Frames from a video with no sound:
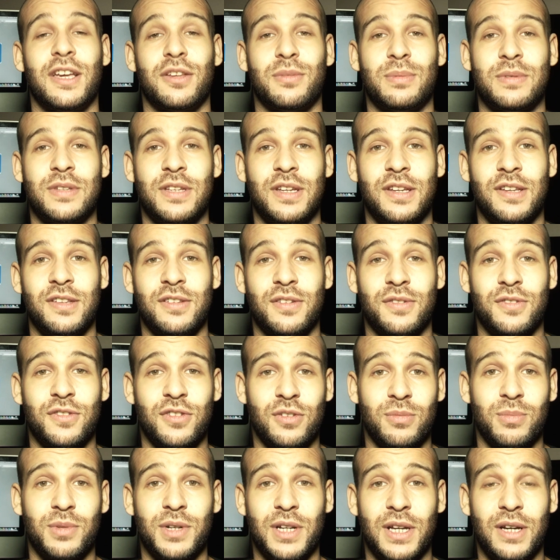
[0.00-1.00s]
expertise of
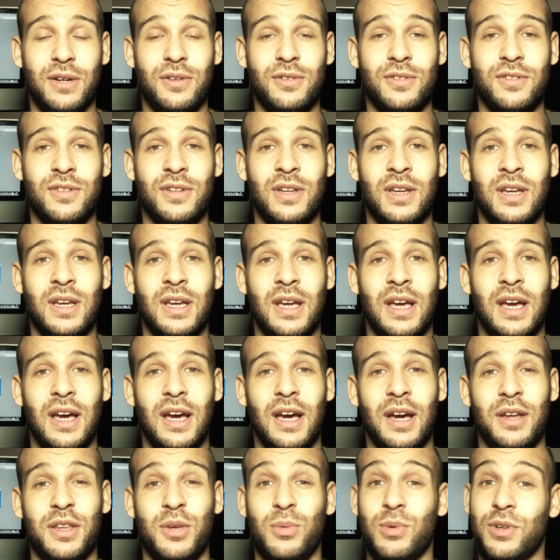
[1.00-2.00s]
someone else,
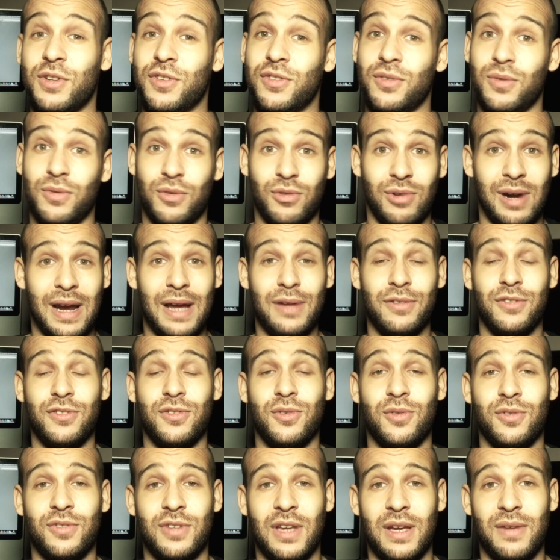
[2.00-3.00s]
and you want to sort of
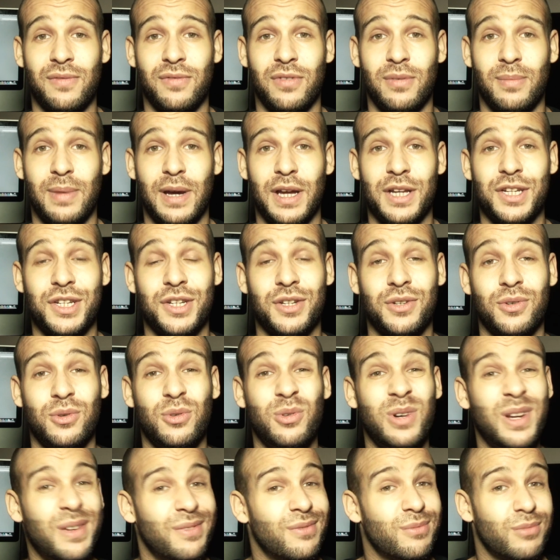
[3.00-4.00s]
crowdsource that information
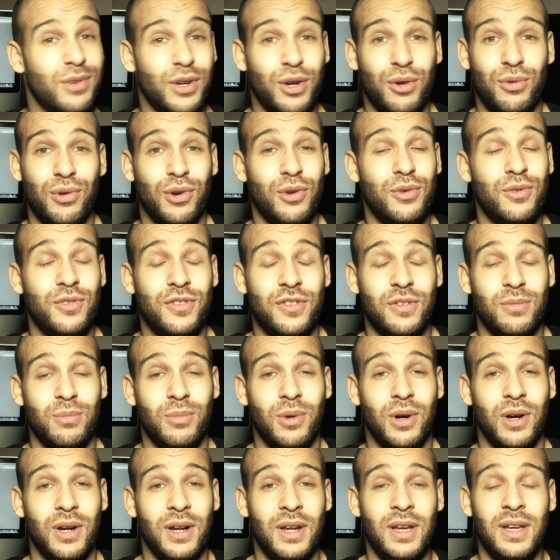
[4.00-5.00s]
or even recruit
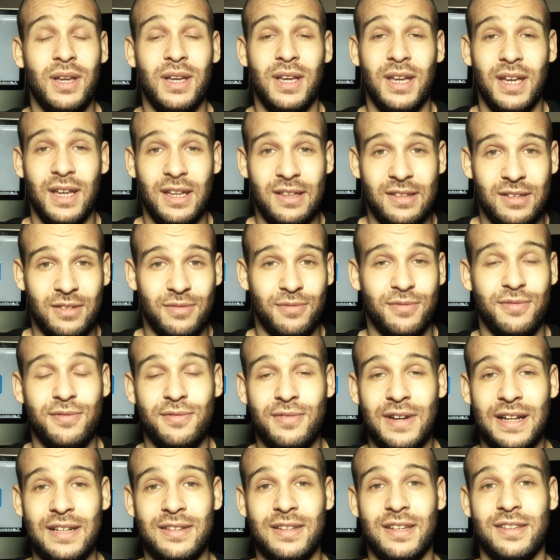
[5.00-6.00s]
someone, it's a
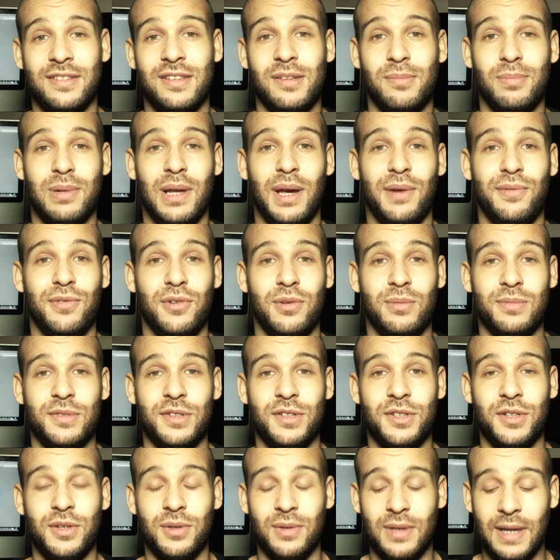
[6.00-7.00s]
fantastic platform
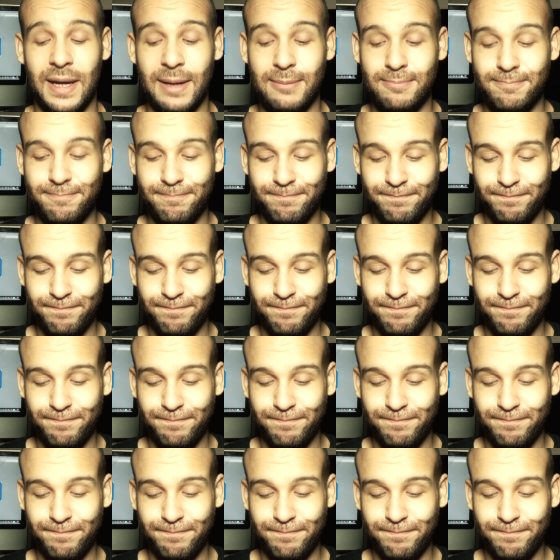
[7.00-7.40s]
to do that.